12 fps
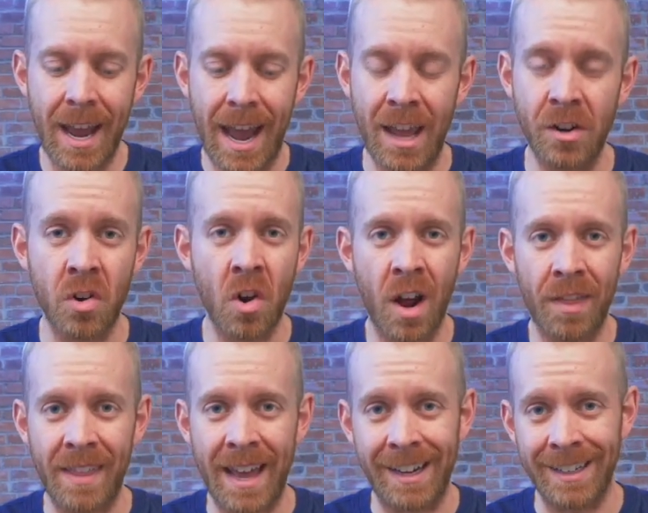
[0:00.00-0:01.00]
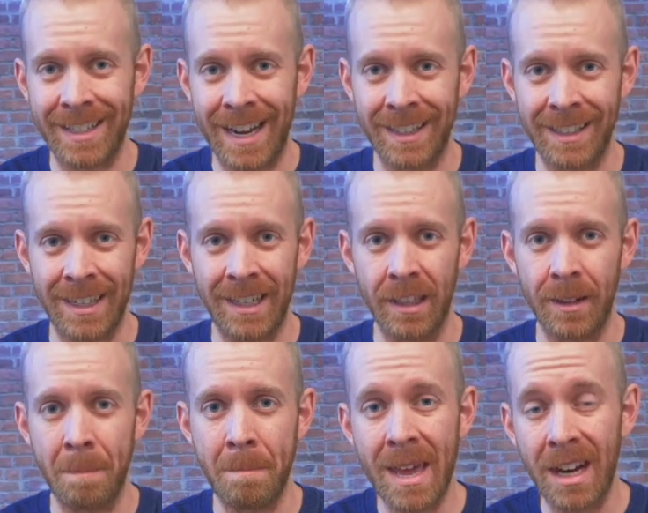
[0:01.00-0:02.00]
and not that intensity in
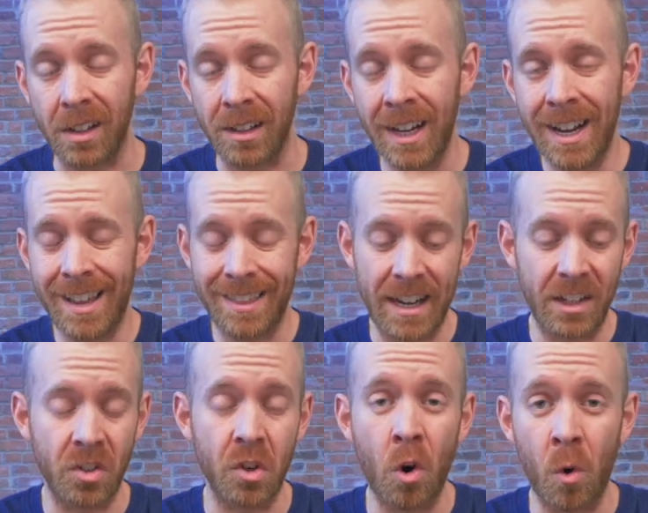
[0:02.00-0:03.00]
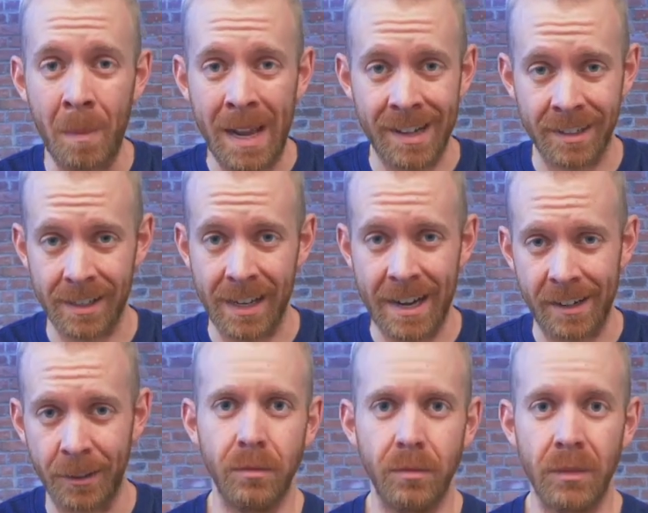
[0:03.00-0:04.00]
the middle that is no man's land.